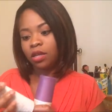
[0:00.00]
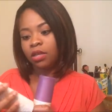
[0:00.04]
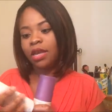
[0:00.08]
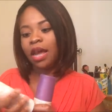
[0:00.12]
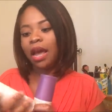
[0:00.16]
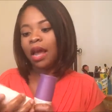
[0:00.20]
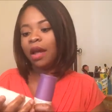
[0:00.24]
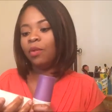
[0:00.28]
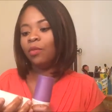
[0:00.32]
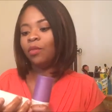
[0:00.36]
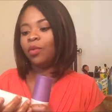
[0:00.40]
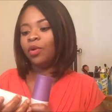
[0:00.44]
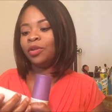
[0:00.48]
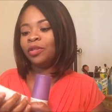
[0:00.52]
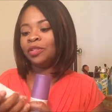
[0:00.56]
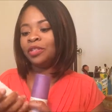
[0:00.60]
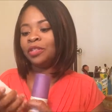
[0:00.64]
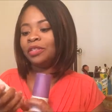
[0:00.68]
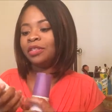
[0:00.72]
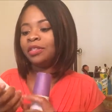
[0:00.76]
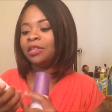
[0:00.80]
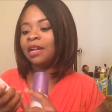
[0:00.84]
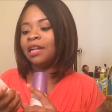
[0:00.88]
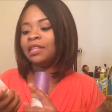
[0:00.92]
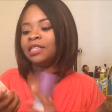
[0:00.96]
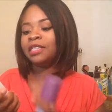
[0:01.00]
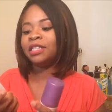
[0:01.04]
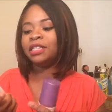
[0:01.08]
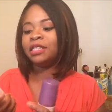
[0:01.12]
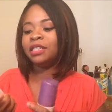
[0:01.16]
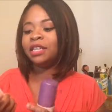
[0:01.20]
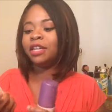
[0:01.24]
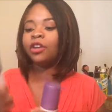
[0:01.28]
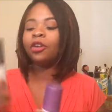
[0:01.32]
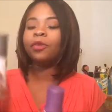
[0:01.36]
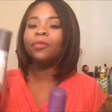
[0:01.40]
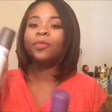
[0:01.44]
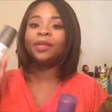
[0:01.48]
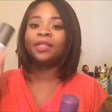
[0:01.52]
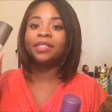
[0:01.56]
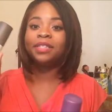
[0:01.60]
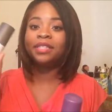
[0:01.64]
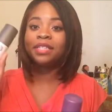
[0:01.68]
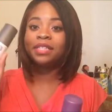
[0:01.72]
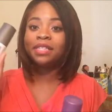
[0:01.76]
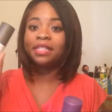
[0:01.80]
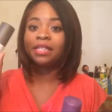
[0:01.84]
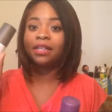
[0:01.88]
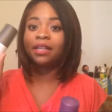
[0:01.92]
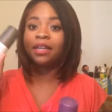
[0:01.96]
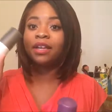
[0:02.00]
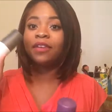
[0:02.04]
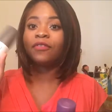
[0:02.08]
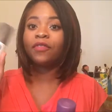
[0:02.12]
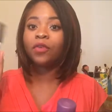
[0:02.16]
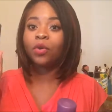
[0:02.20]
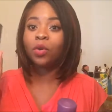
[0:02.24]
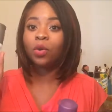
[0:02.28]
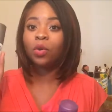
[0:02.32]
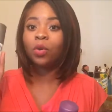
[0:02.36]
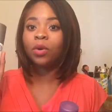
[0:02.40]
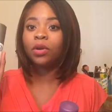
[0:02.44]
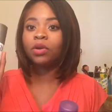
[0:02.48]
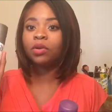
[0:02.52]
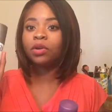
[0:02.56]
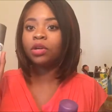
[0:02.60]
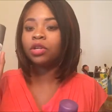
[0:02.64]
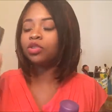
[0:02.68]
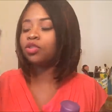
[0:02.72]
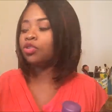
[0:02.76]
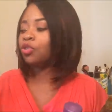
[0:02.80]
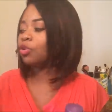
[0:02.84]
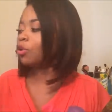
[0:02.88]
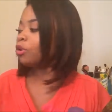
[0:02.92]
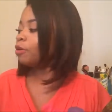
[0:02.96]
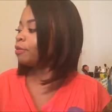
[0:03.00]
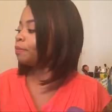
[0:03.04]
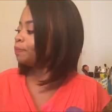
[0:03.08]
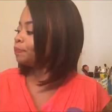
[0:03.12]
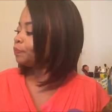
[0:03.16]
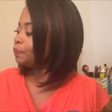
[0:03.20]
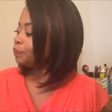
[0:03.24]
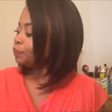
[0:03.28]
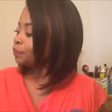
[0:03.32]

Yeah, well, not de-slicker, but de-slick for oil control